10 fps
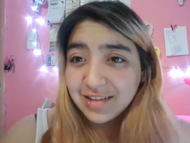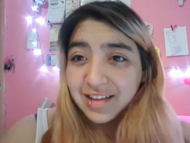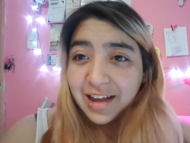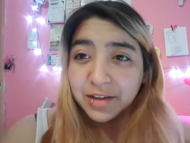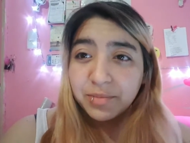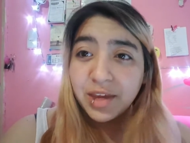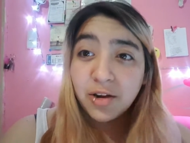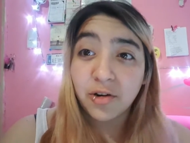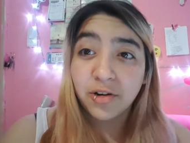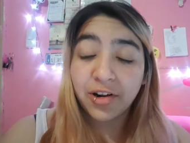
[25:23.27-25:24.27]
like
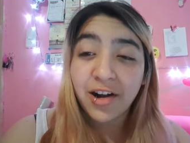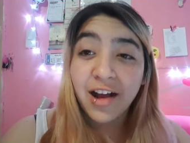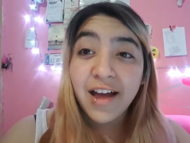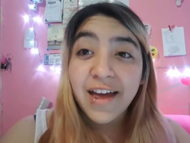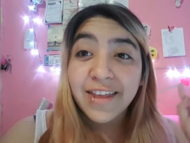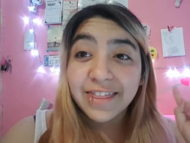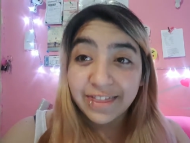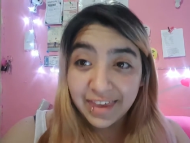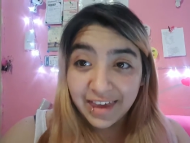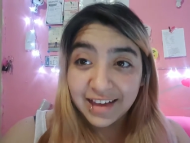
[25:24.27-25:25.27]
me or
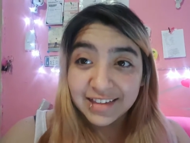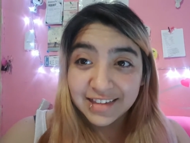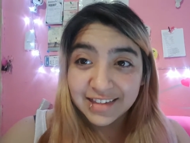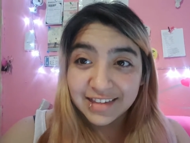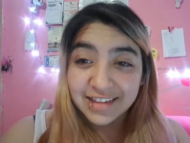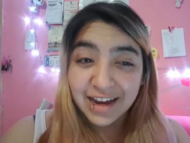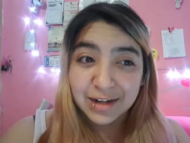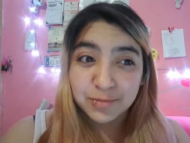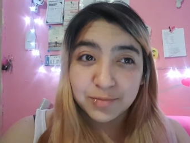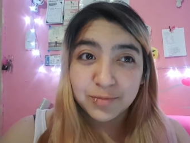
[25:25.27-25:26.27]
things that